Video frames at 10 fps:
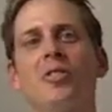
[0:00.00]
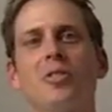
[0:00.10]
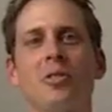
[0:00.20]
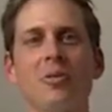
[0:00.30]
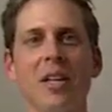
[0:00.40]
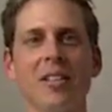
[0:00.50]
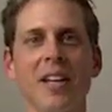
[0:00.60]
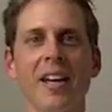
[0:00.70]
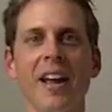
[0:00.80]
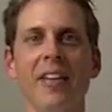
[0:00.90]
It's just a great
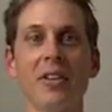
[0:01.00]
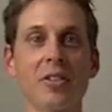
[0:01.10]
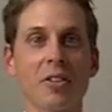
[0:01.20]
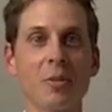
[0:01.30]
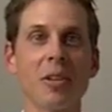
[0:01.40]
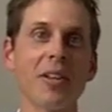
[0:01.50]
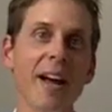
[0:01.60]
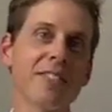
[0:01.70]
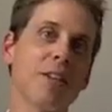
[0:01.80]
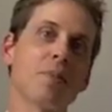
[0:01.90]
day. And this is going to be the
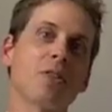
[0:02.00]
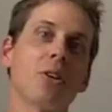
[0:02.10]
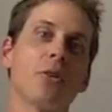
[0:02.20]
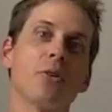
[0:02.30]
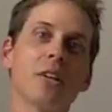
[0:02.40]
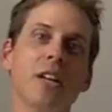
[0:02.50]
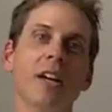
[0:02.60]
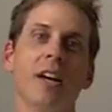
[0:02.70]
last episode